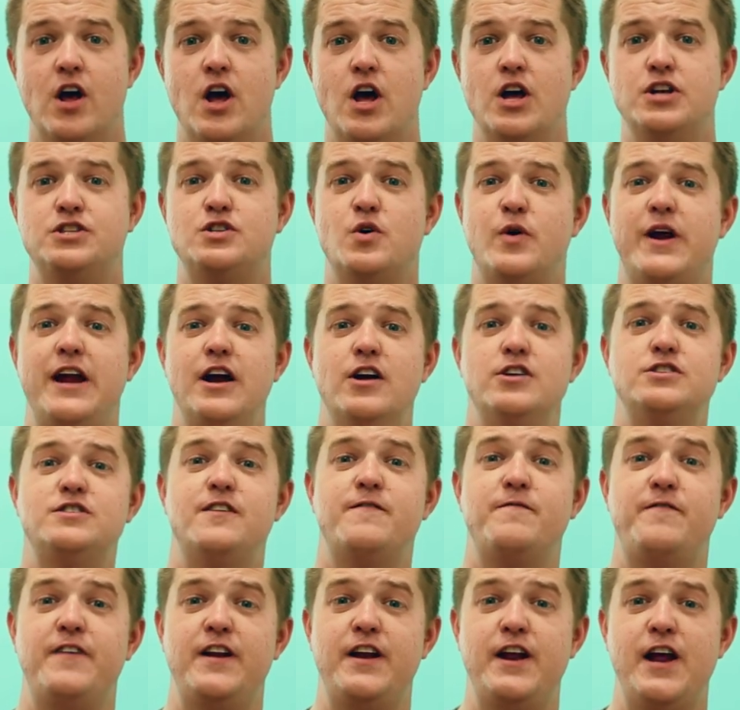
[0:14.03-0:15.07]
So here's a
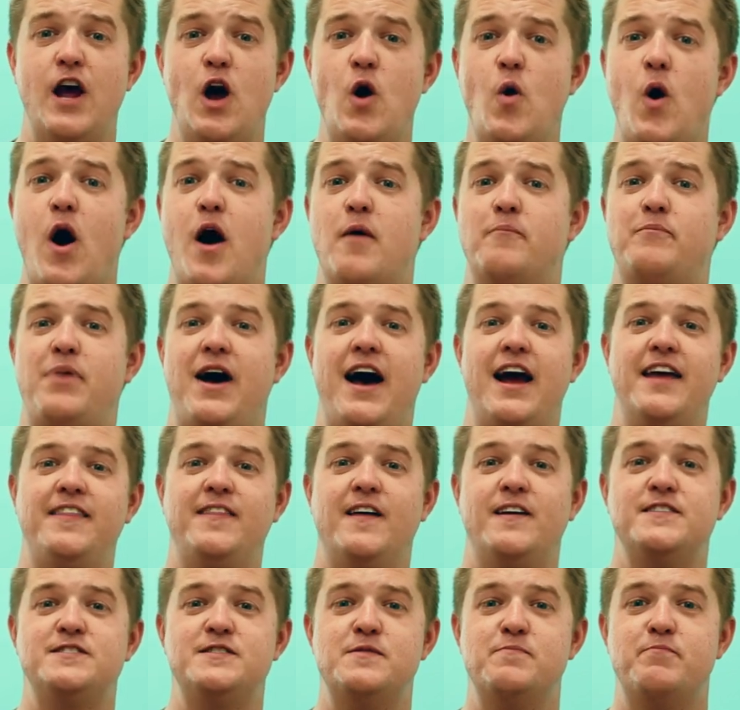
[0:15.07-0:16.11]
video on
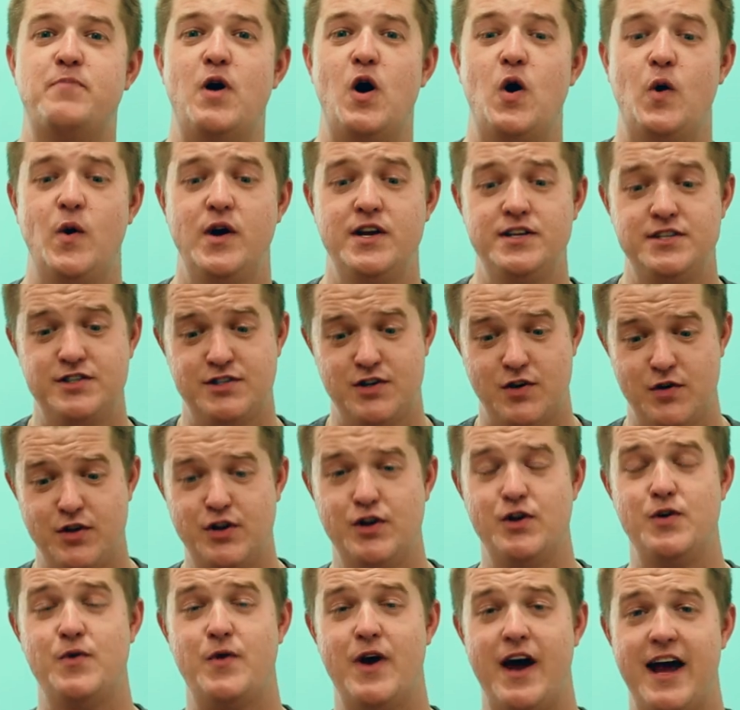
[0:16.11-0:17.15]
pythons and boas so
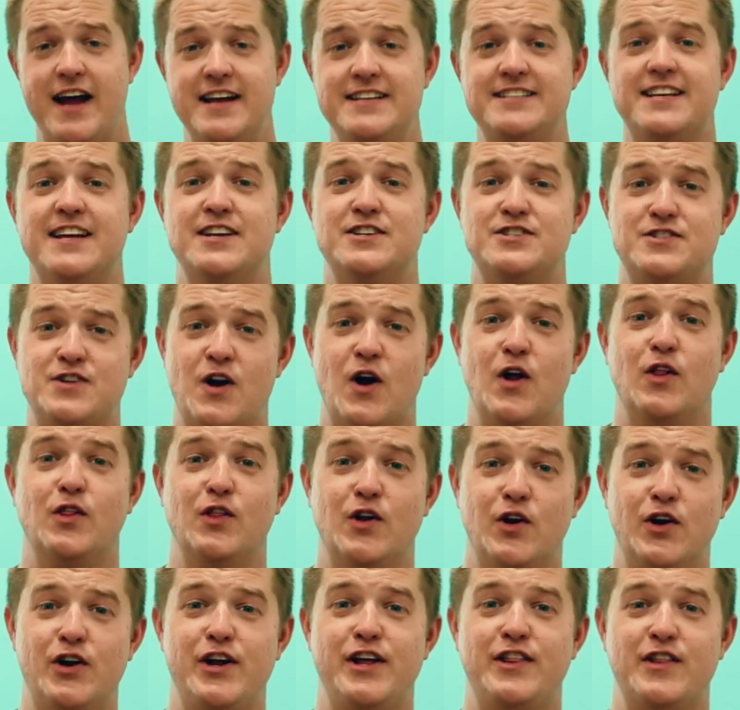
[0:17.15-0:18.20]
you guys can start
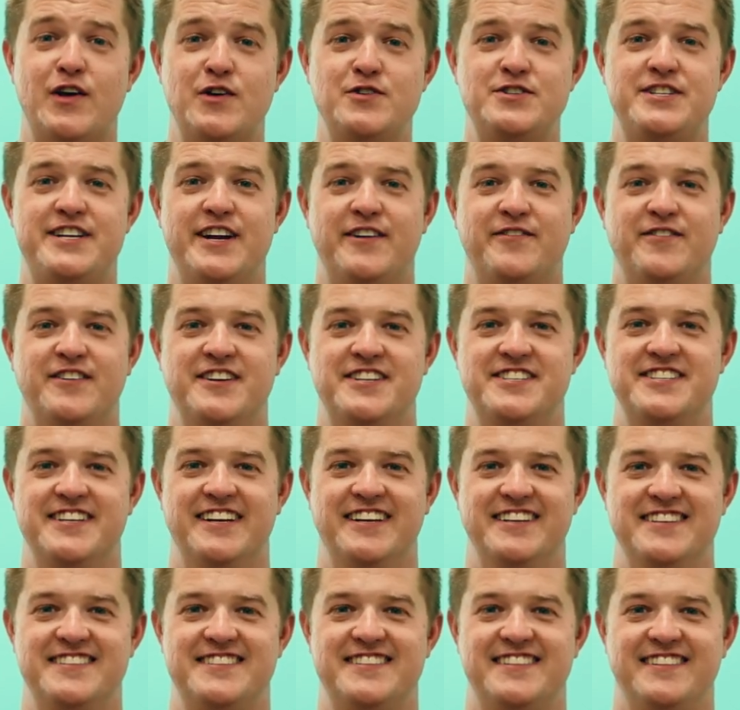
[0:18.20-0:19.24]
learning those
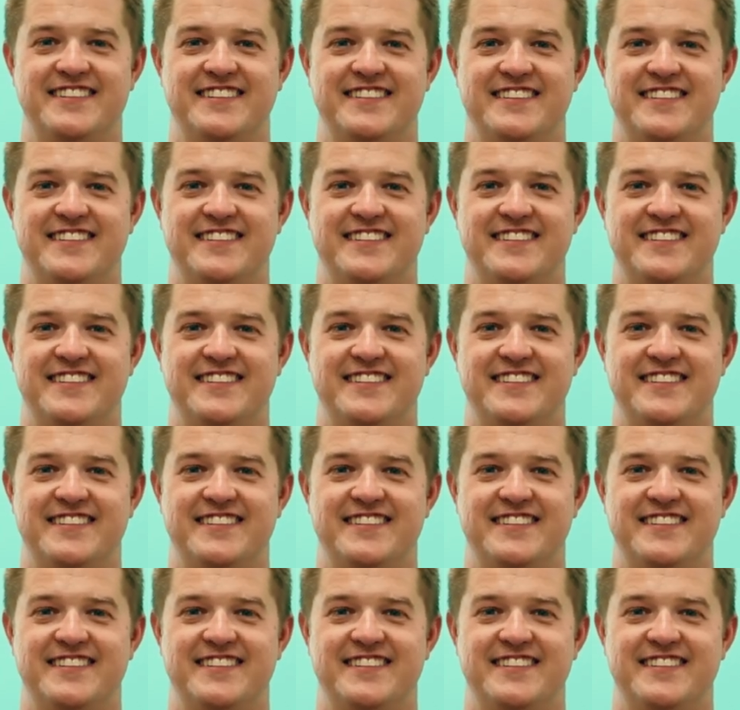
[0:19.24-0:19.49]
differences.